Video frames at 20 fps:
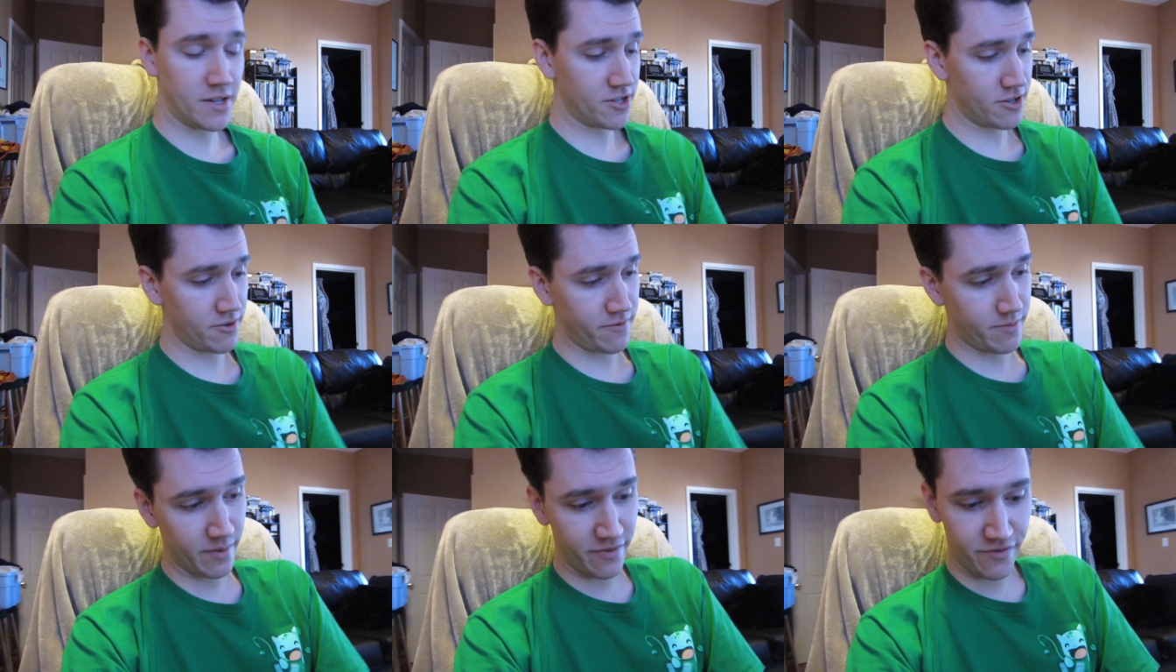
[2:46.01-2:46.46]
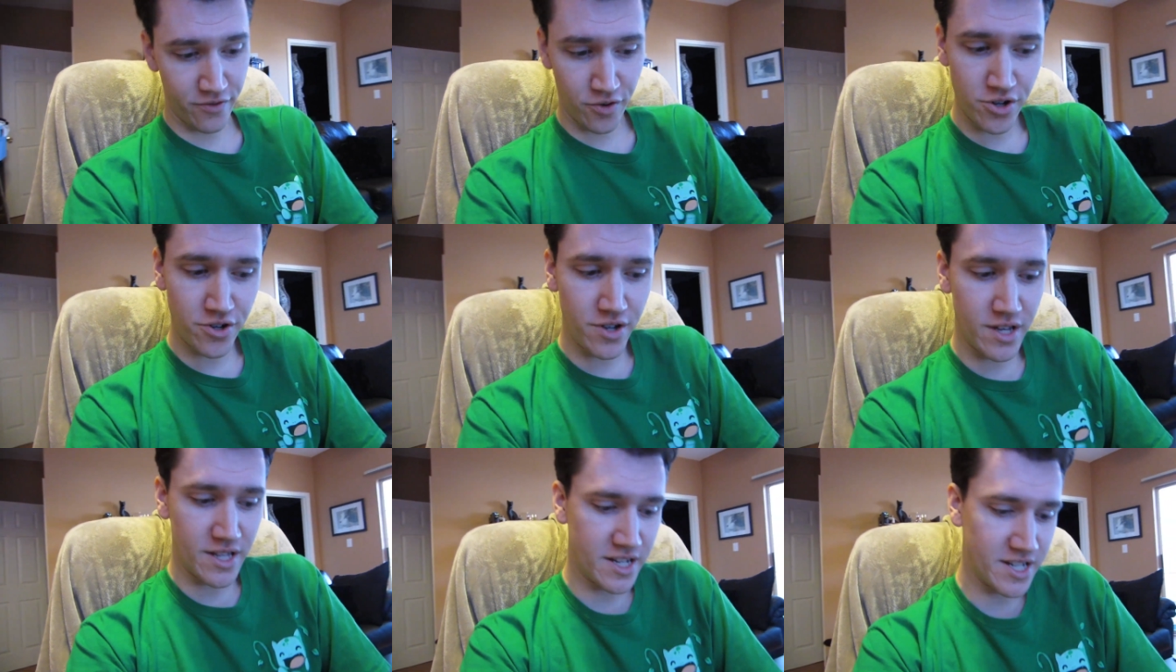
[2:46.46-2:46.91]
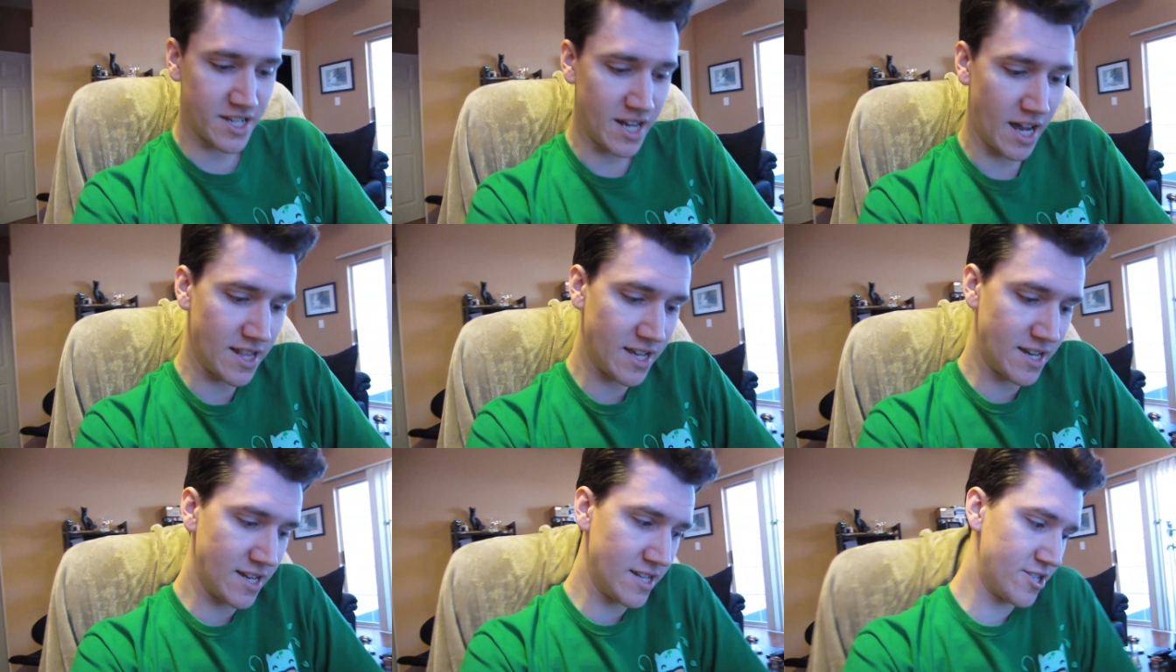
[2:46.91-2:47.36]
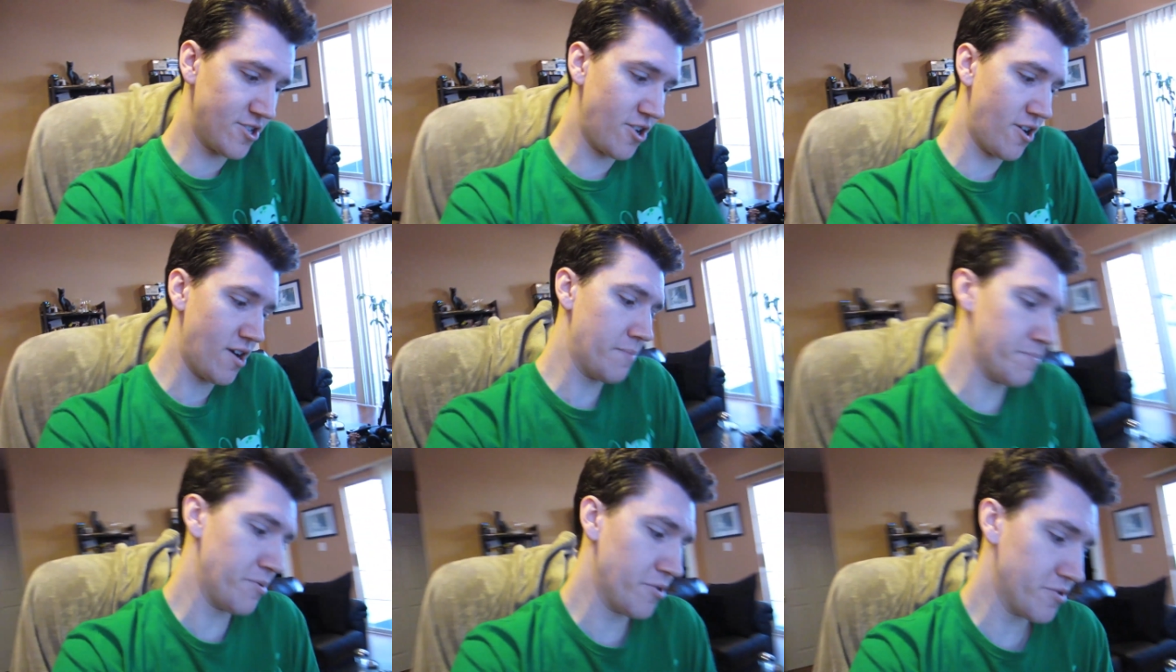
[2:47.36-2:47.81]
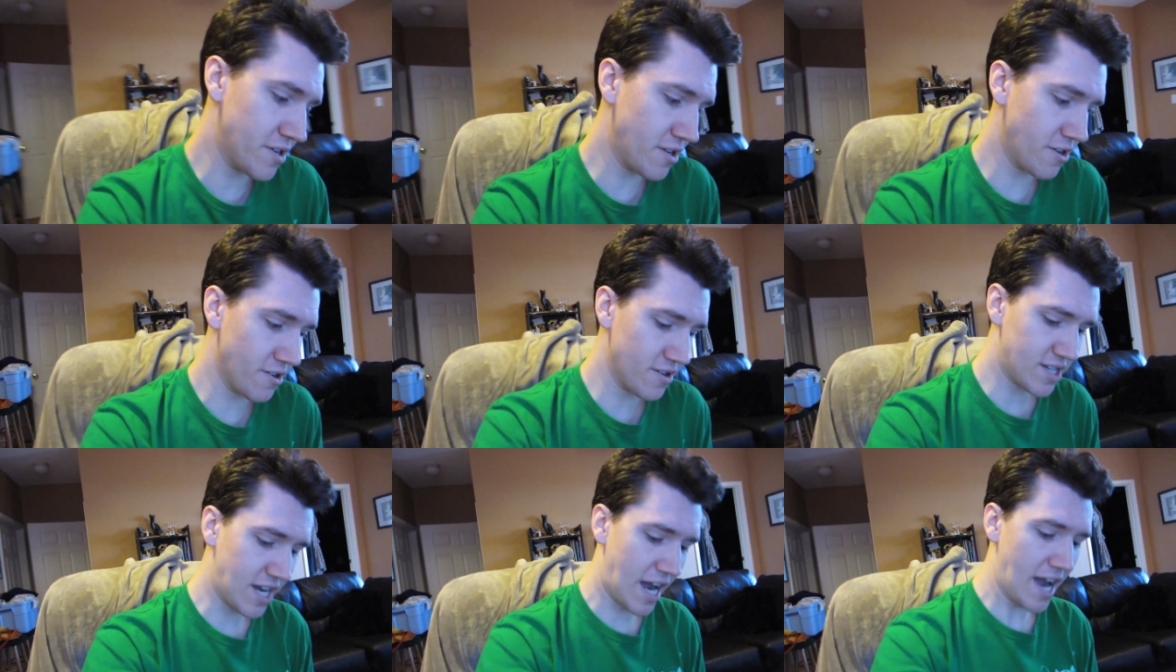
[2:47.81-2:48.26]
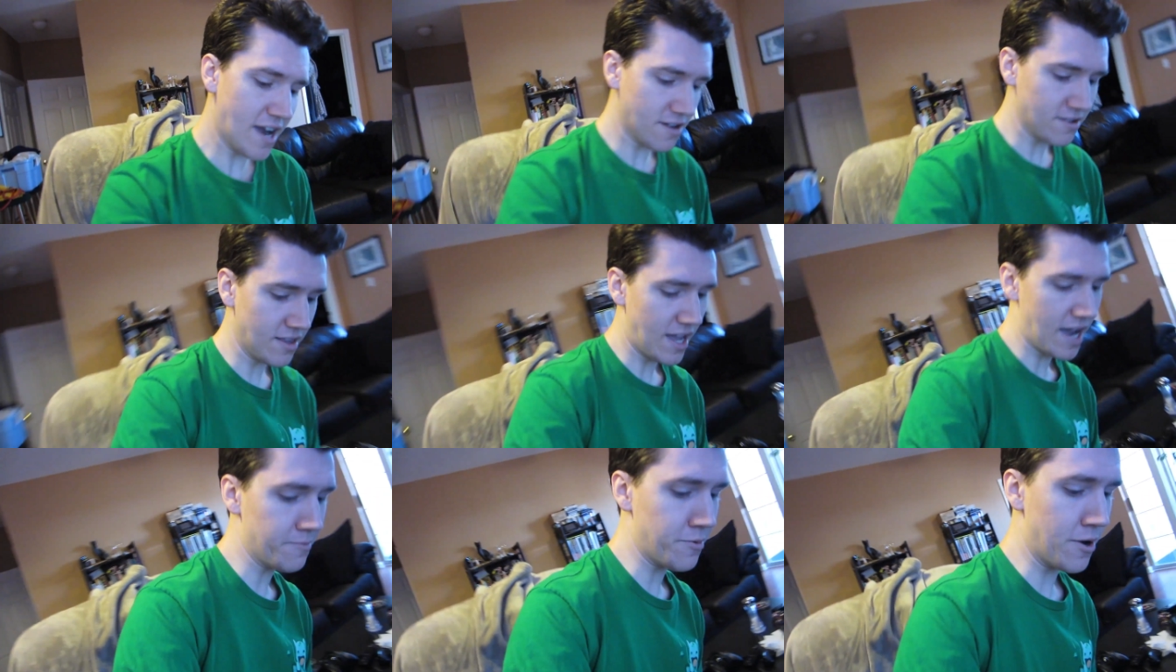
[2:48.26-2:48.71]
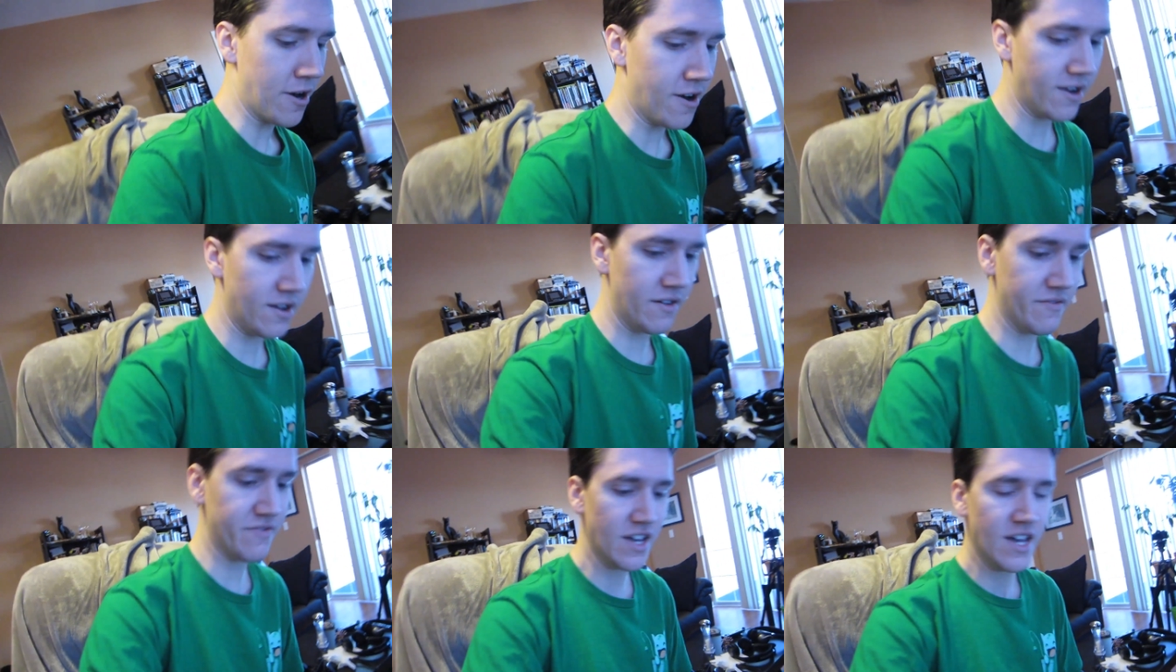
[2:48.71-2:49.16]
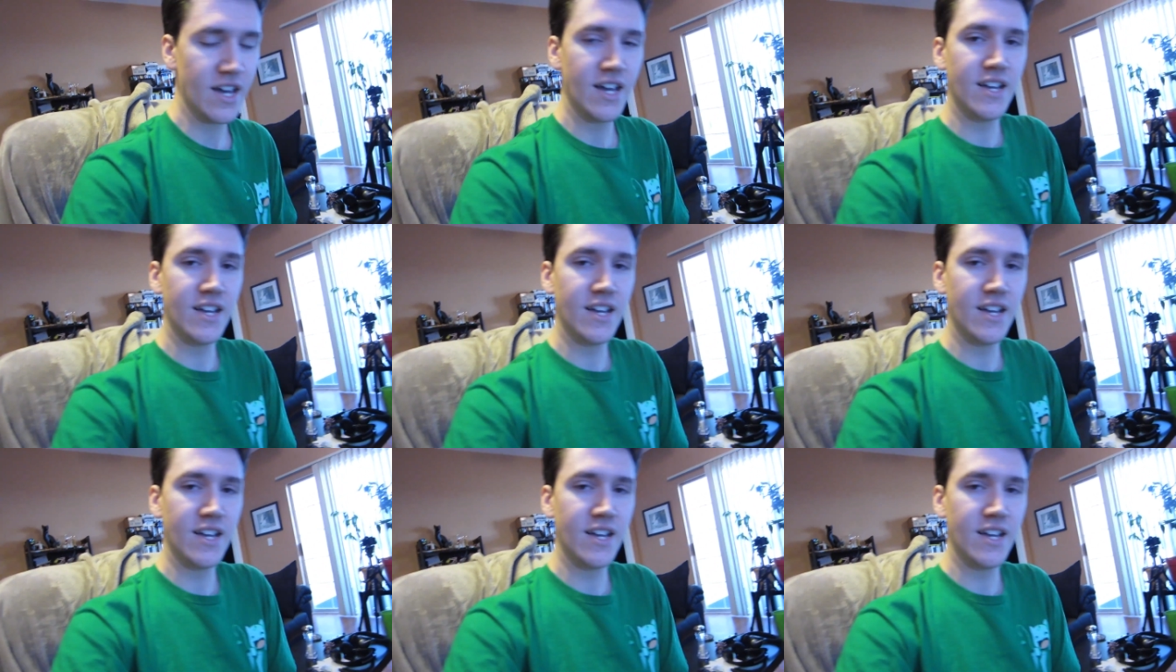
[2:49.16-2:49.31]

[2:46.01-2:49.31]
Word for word: So before you get excited and start uploading your entire library of